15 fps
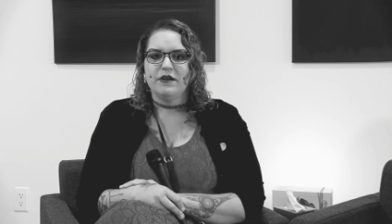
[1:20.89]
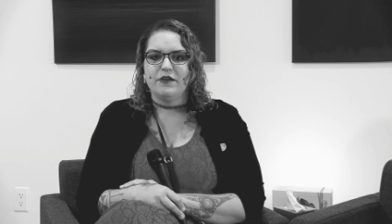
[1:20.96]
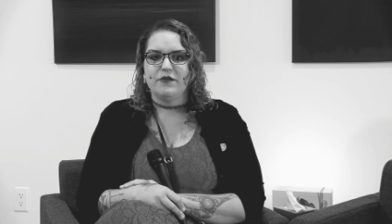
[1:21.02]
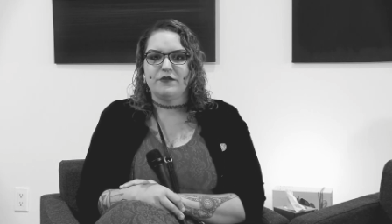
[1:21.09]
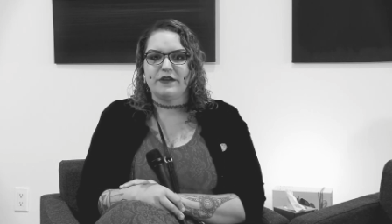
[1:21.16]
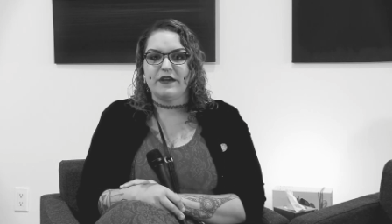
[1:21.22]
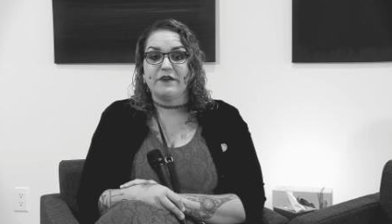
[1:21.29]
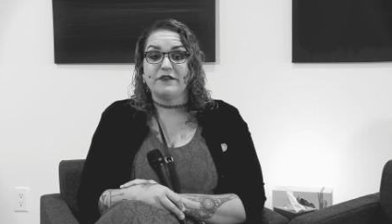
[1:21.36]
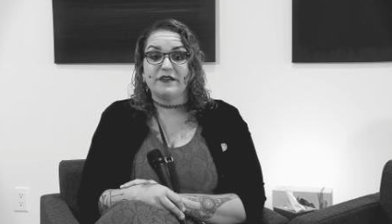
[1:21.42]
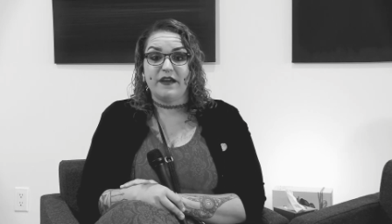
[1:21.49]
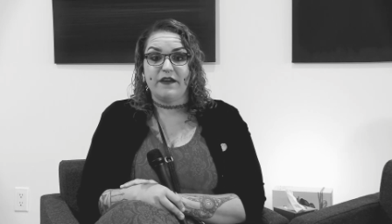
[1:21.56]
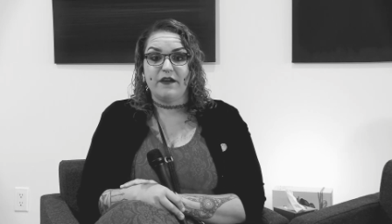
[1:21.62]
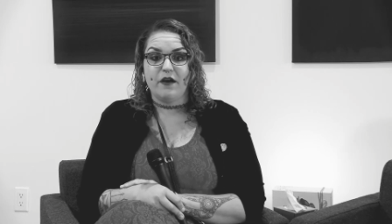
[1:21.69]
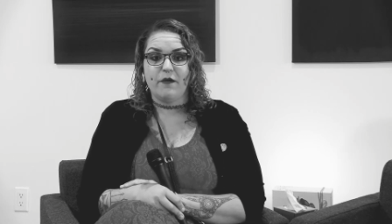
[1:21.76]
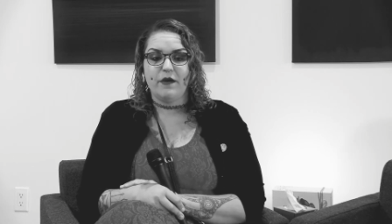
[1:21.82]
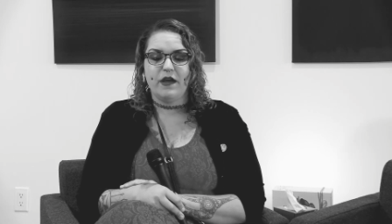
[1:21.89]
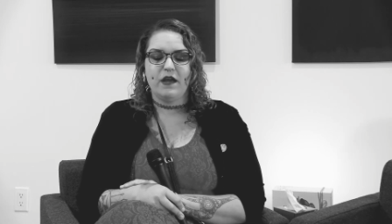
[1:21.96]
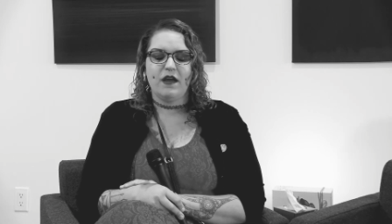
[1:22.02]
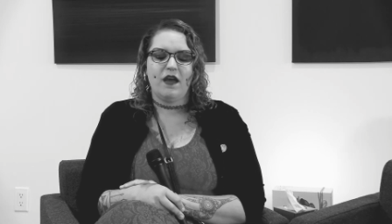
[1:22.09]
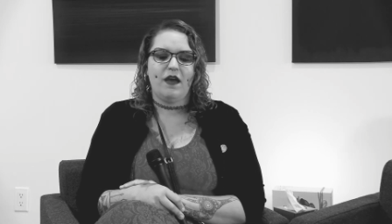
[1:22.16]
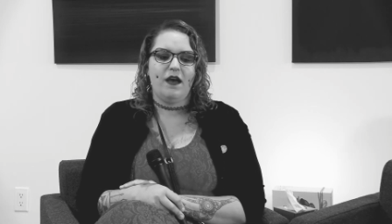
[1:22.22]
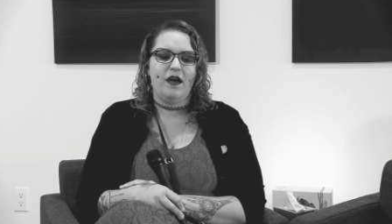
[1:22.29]
you know, to get her day
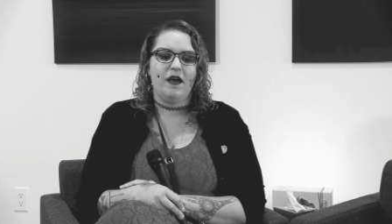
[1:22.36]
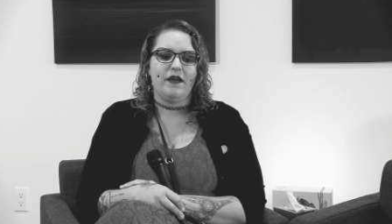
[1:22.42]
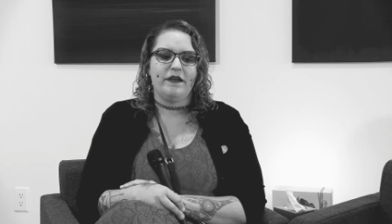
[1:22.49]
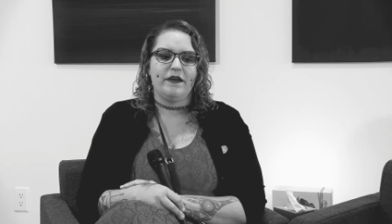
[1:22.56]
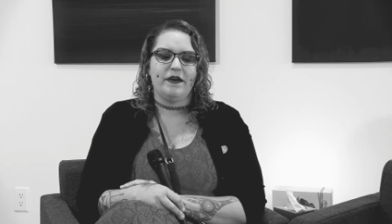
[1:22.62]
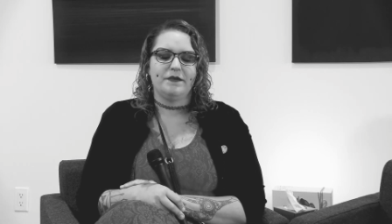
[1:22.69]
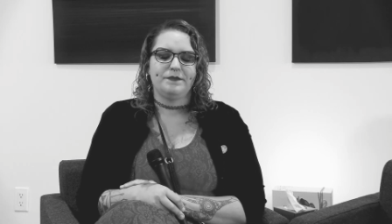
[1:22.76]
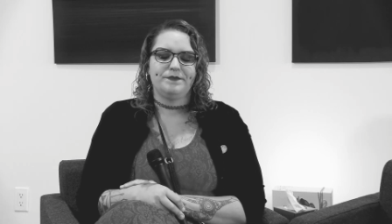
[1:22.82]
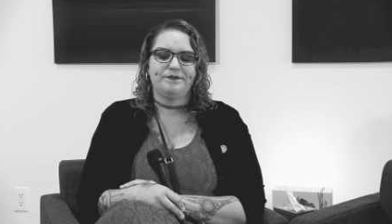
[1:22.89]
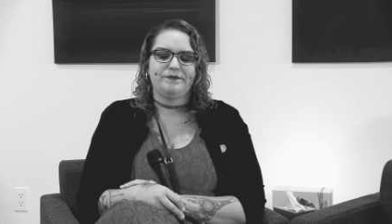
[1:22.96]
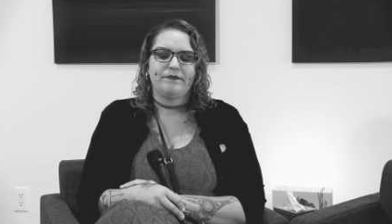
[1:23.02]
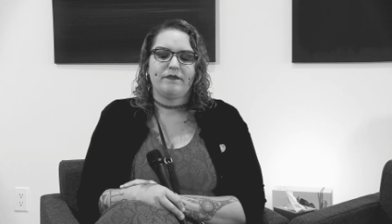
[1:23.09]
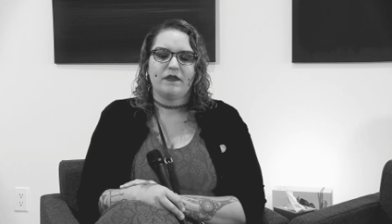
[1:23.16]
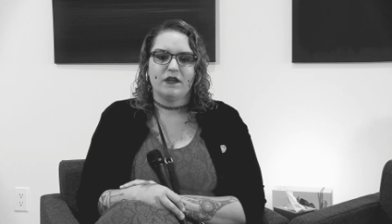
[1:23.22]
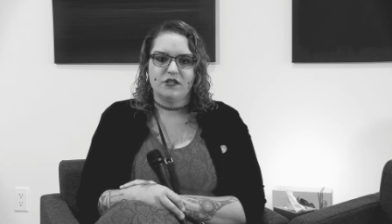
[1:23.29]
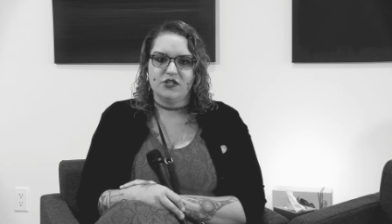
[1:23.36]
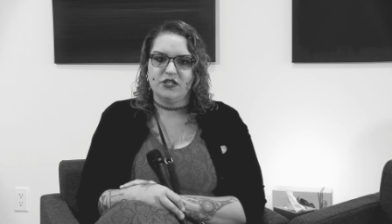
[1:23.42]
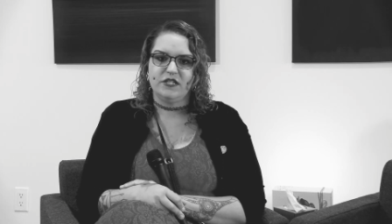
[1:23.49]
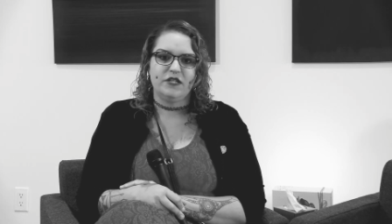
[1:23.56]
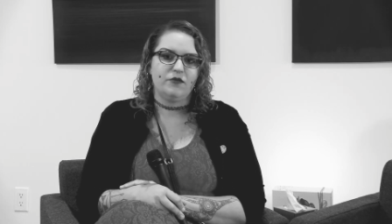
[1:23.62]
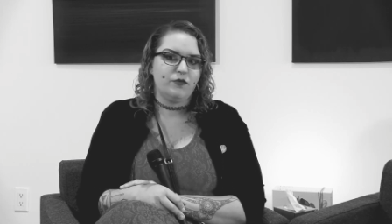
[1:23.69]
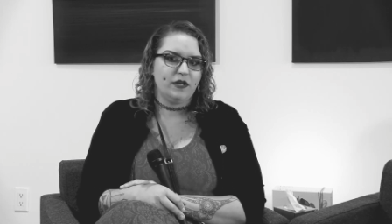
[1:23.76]
going, and um, she
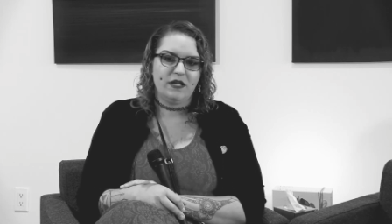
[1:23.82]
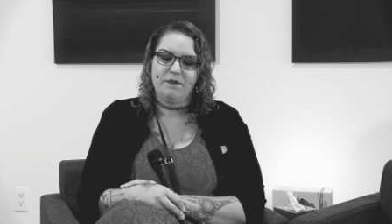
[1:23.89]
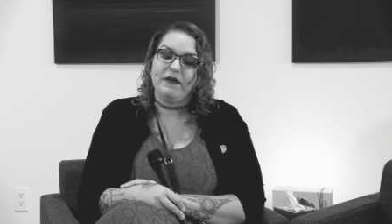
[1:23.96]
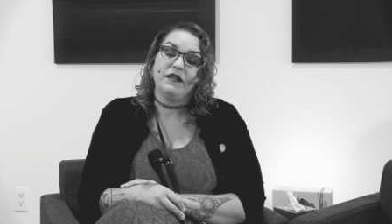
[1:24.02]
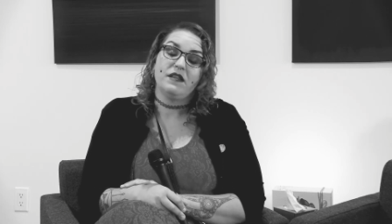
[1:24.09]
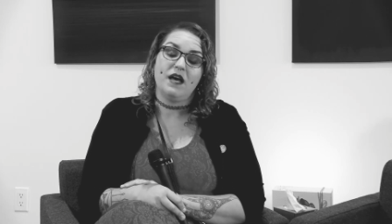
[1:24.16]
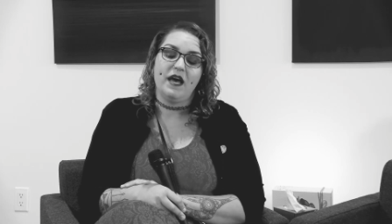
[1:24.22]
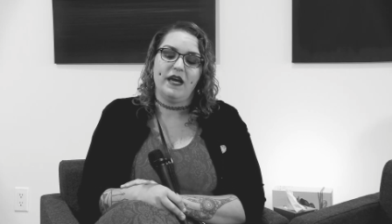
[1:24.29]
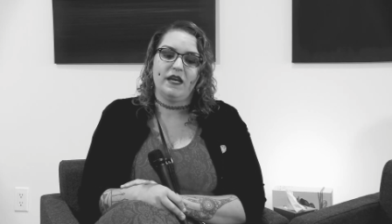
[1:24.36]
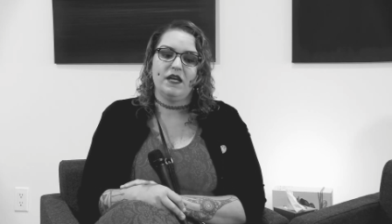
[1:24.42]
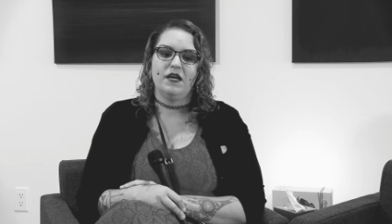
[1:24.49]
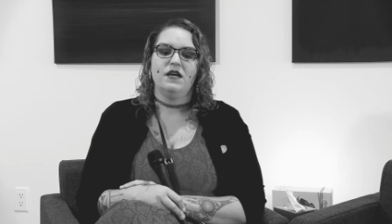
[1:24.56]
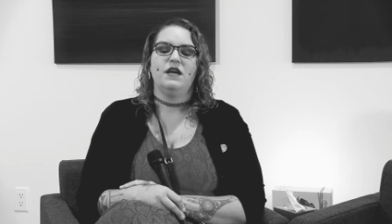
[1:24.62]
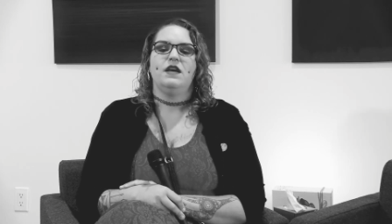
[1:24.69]
did a really big line.